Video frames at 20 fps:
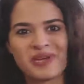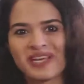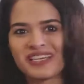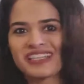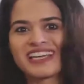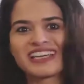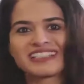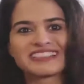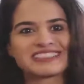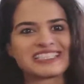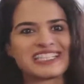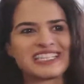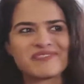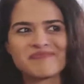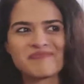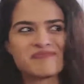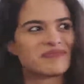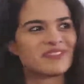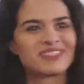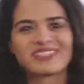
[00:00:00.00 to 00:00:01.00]
Waikanze,
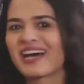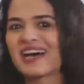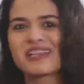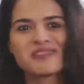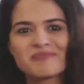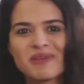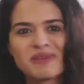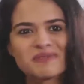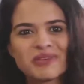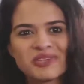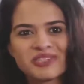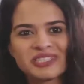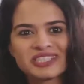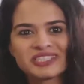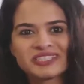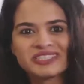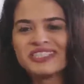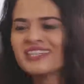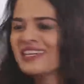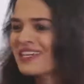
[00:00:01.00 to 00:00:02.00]
Tal
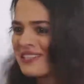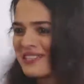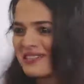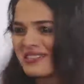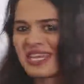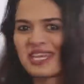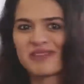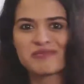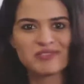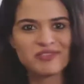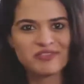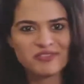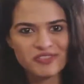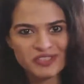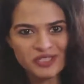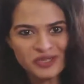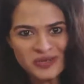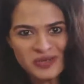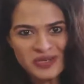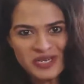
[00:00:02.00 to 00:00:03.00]
Memorial, to name a
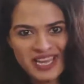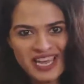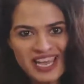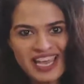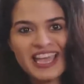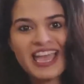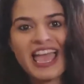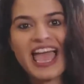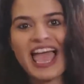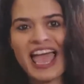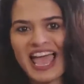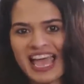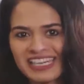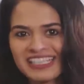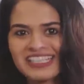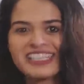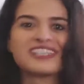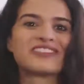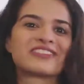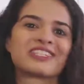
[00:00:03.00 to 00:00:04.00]
few.
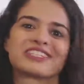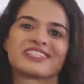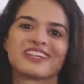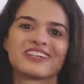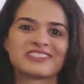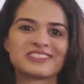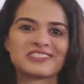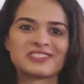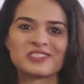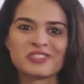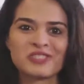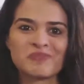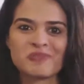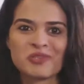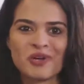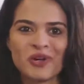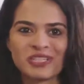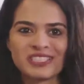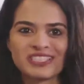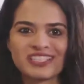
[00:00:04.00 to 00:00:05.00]
And he returns to
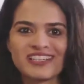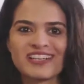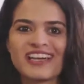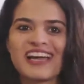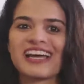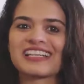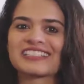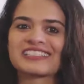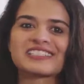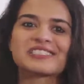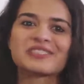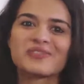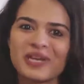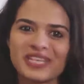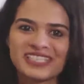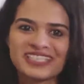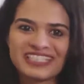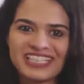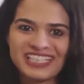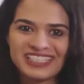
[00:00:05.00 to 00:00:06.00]
Gibraltar as the
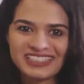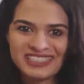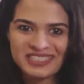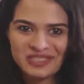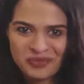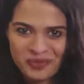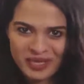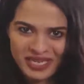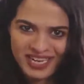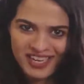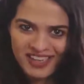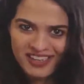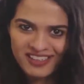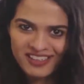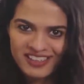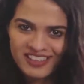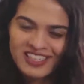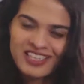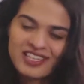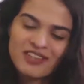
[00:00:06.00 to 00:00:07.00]
2018 winner.
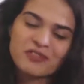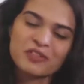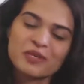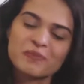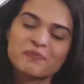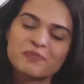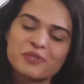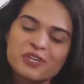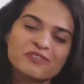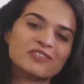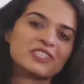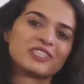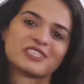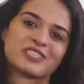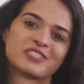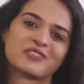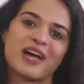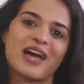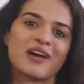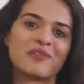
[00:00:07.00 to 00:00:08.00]
We are
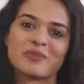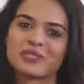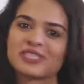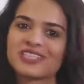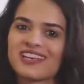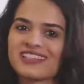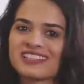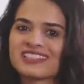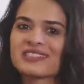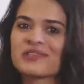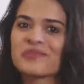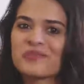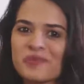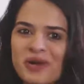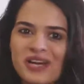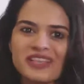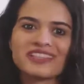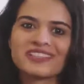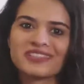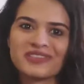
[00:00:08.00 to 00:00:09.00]
privileged to have with us the
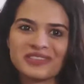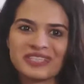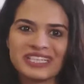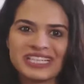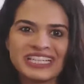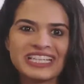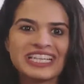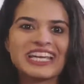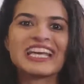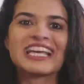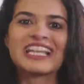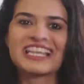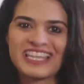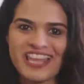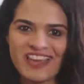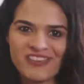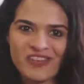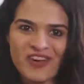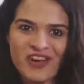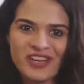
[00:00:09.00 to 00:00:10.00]
one and only
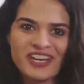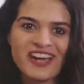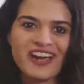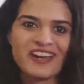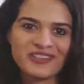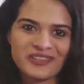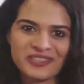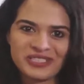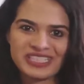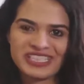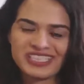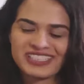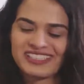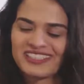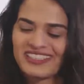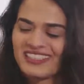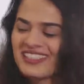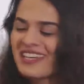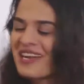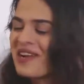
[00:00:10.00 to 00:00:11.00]
Levon Aronian.
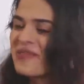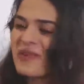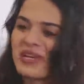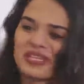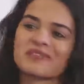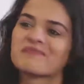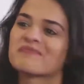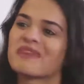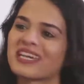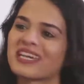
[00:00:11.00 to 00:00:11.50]
Welcome